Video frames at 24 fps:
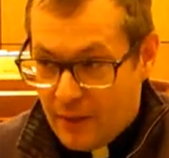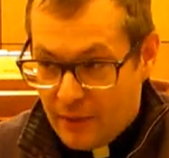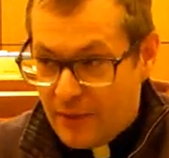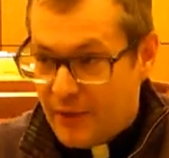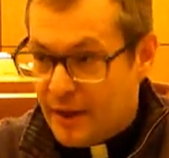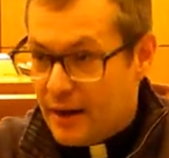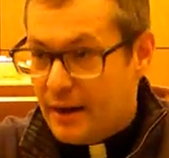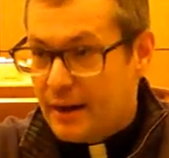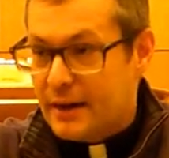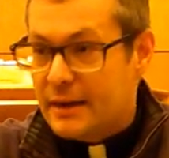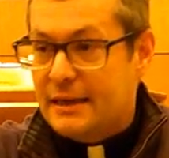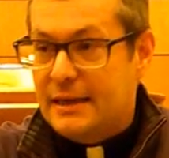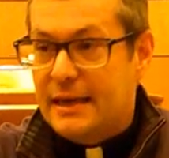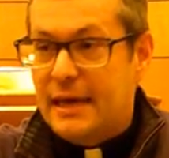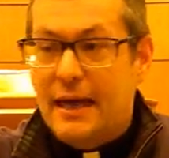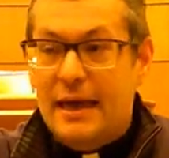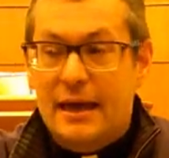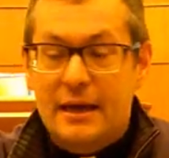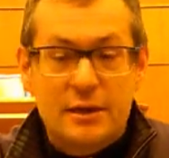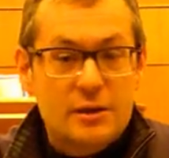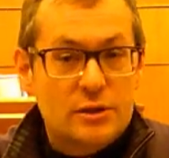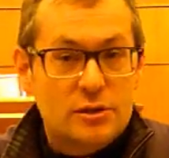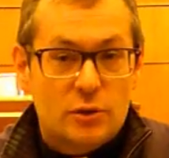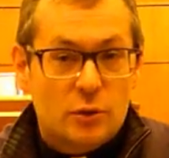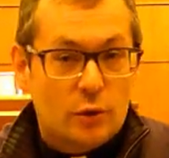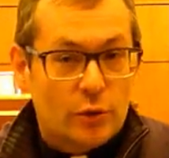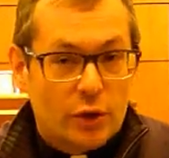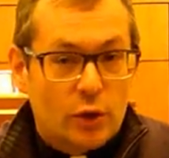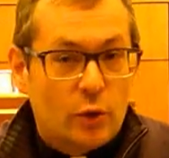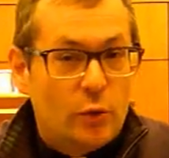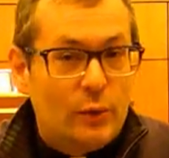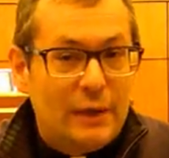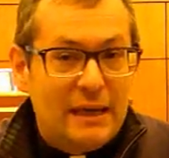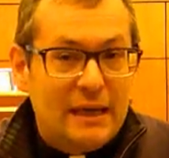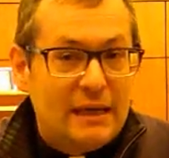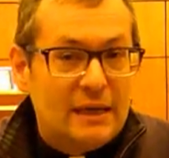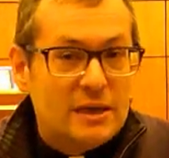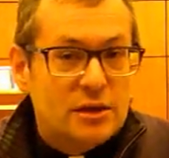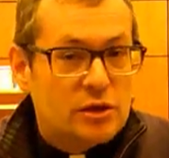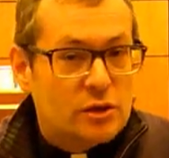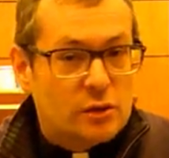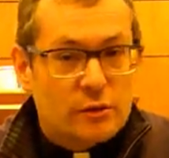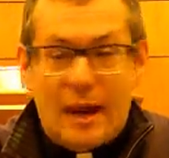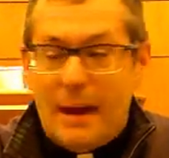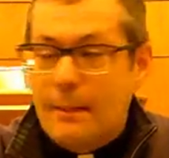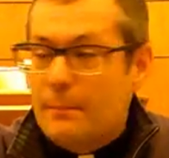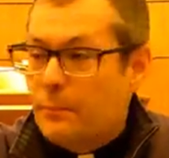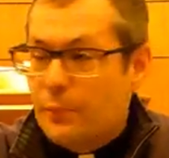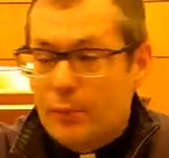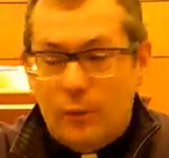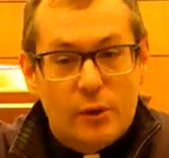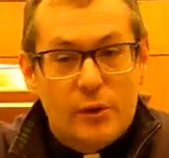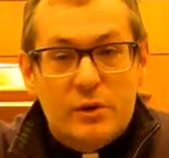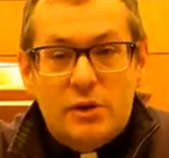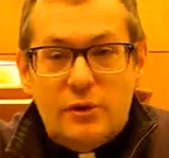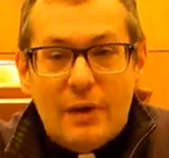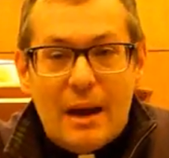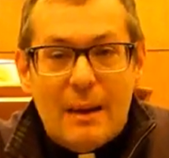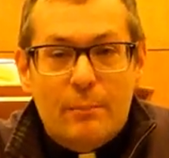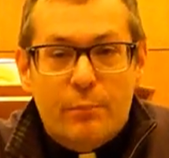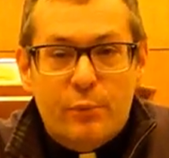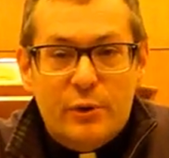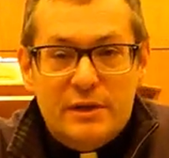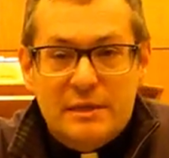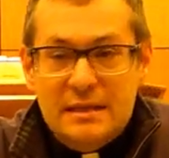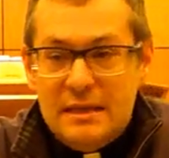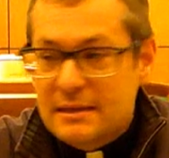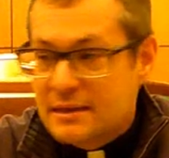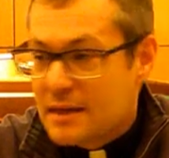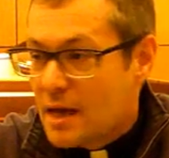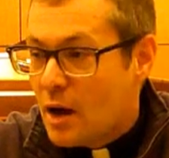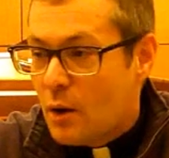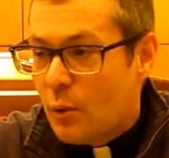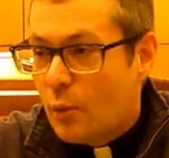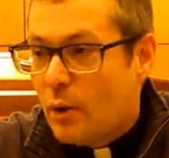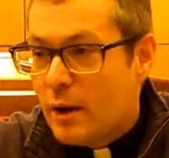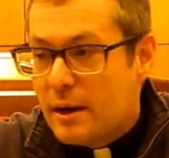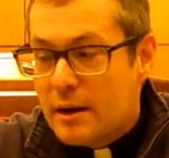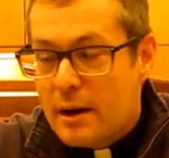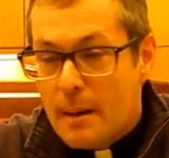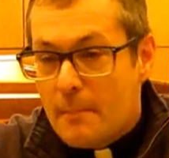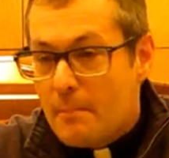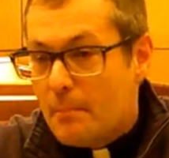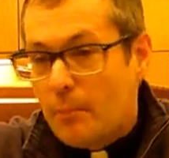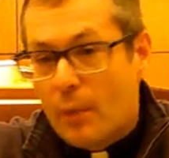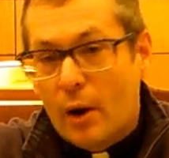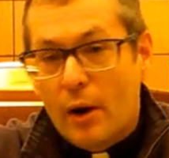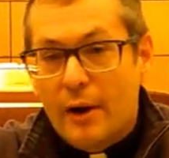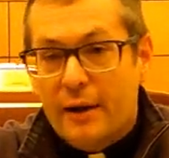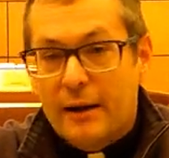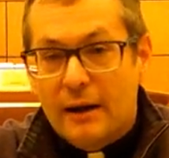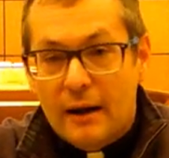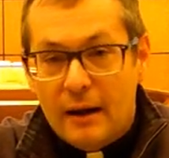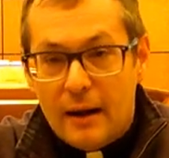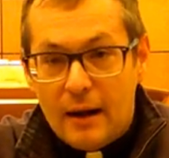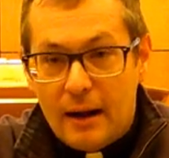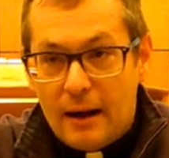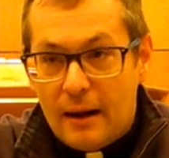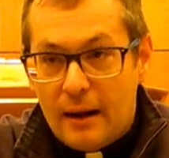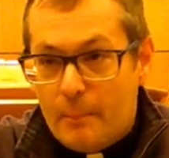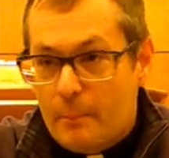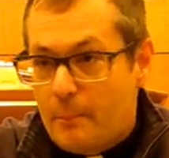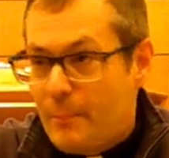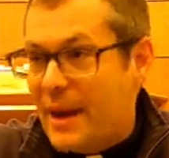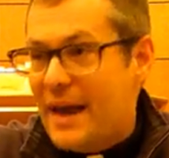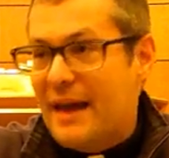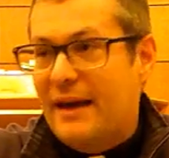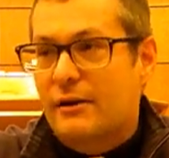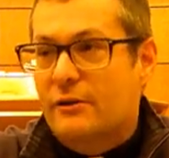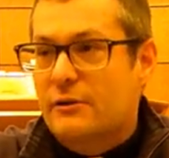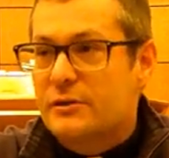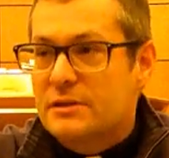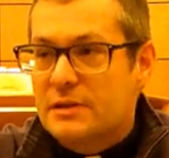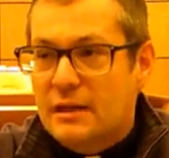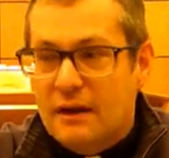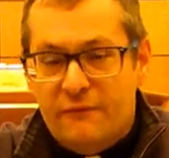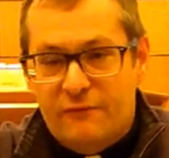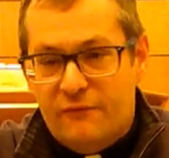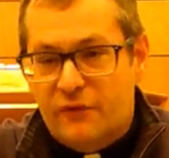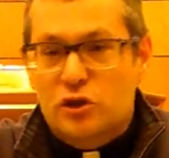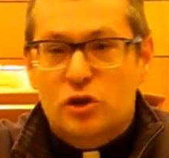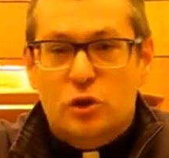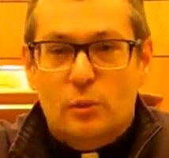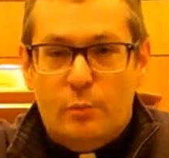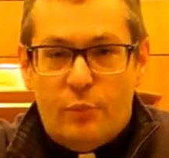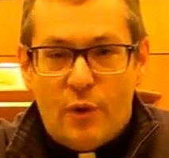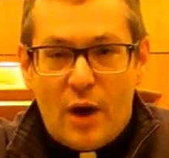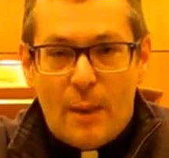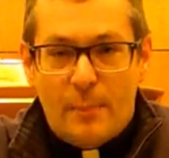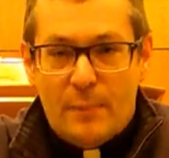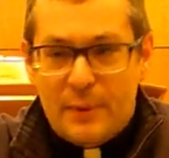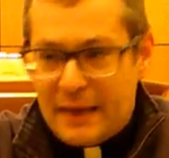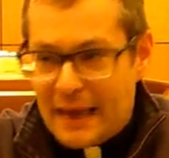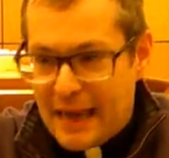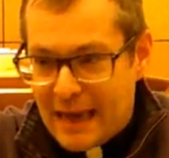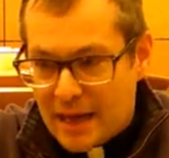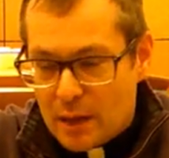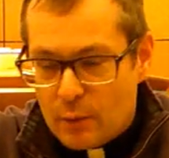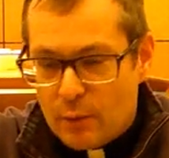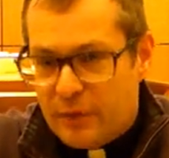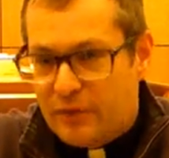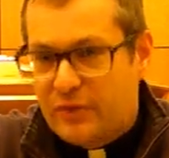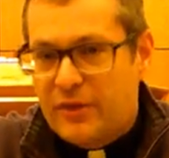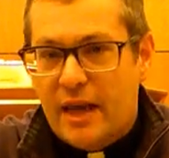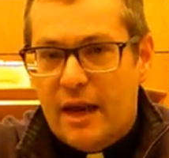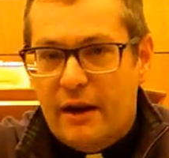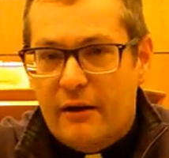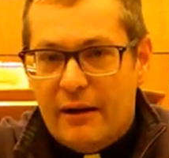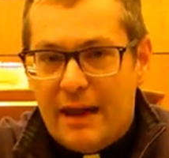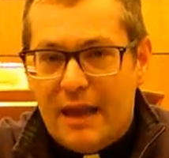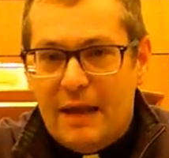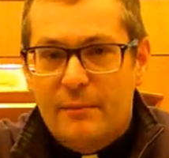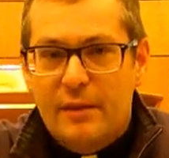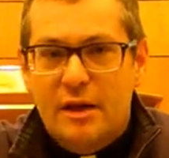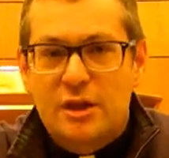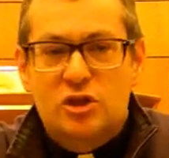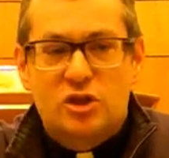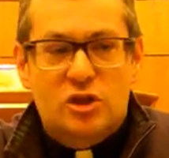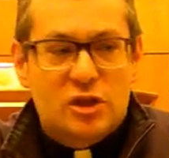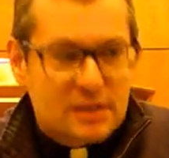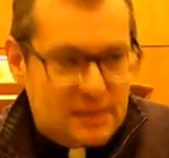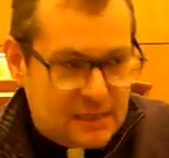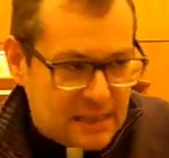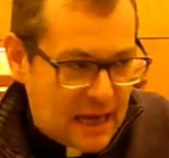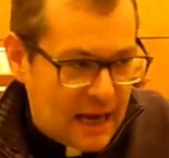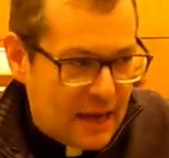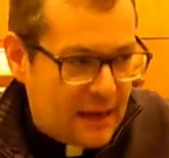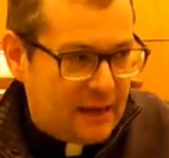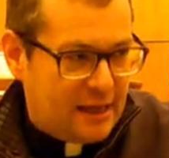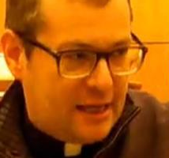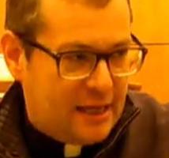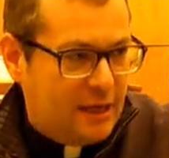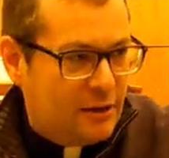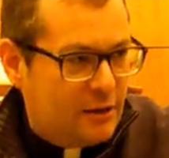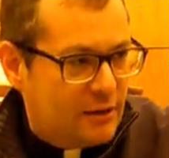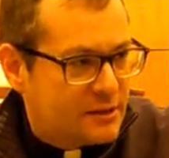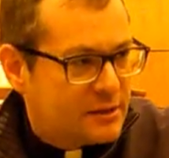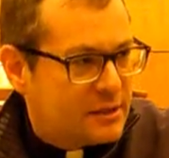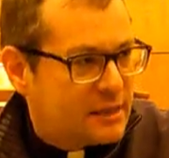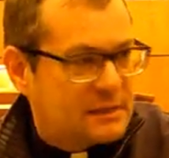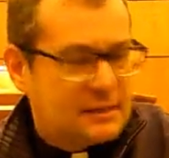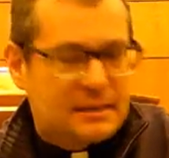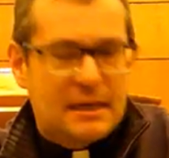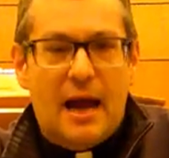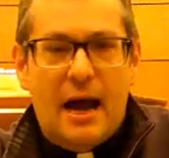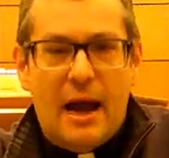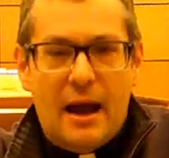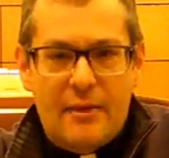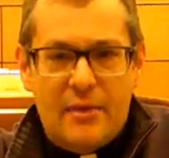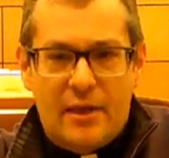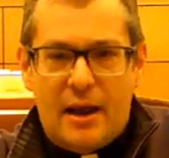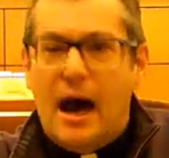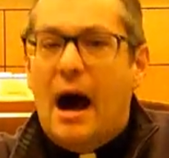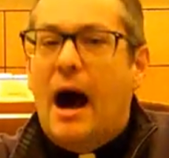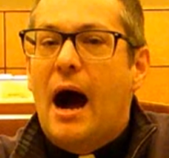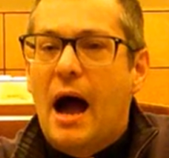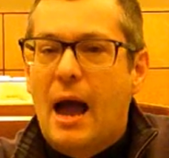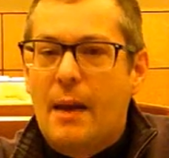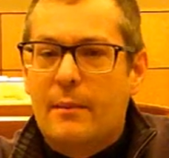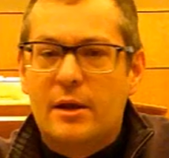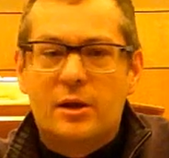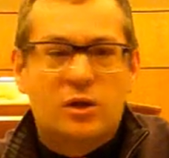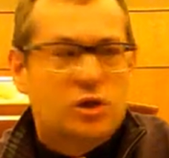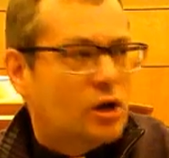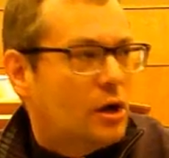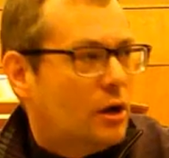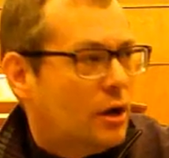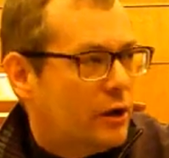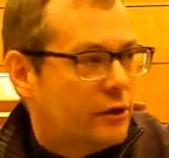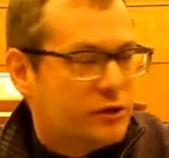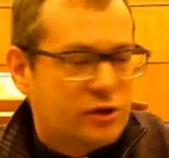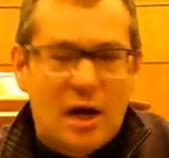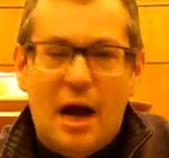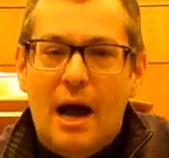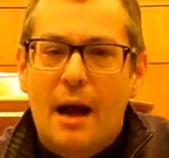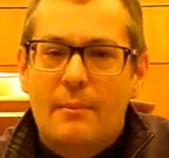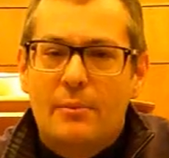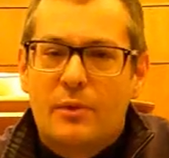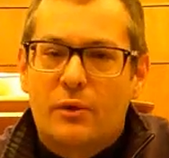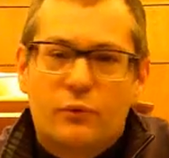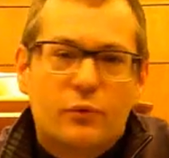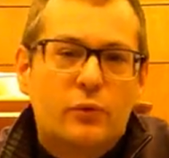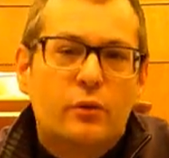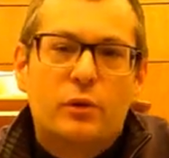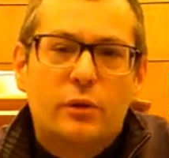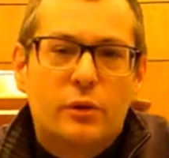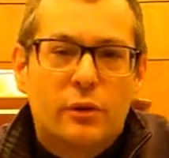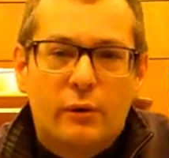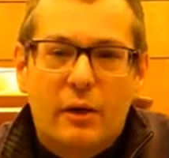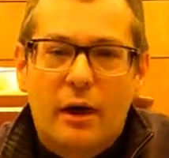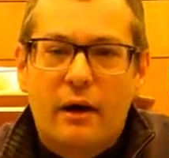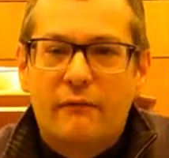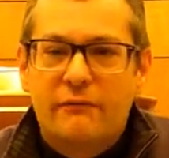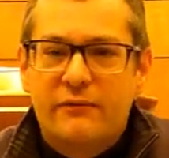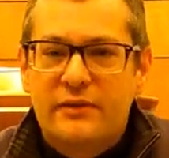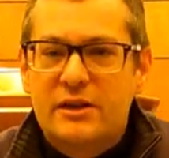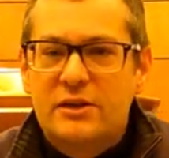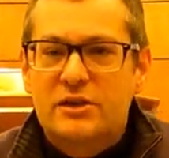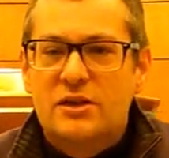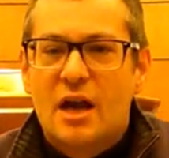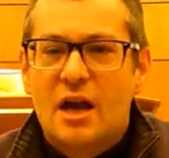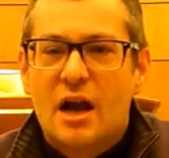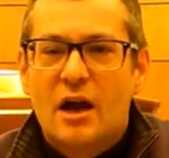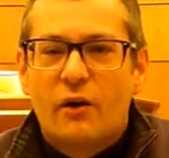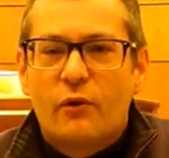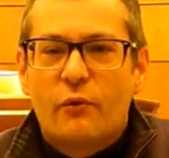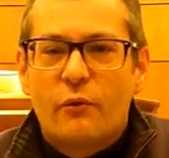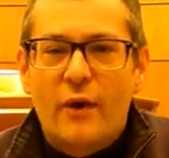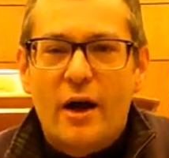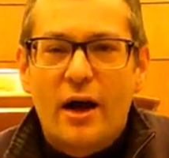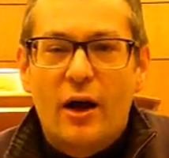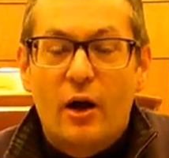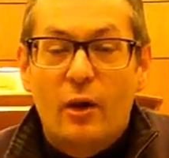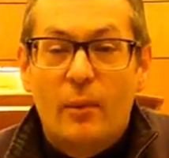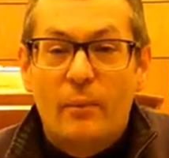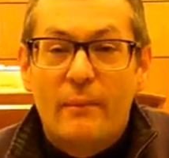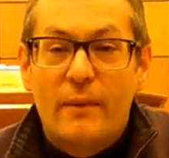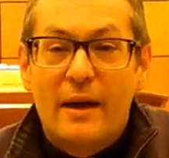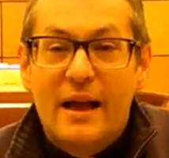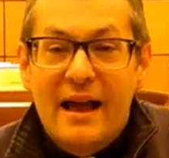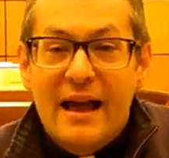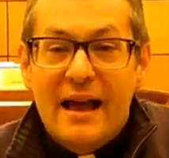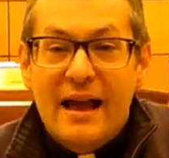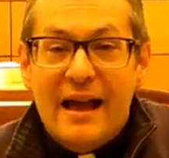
the kings or queens or emperors or empresses would mark banners and official propaganda with their image to say, here is a sign that I'm in charge, I'm the ruler of this realm.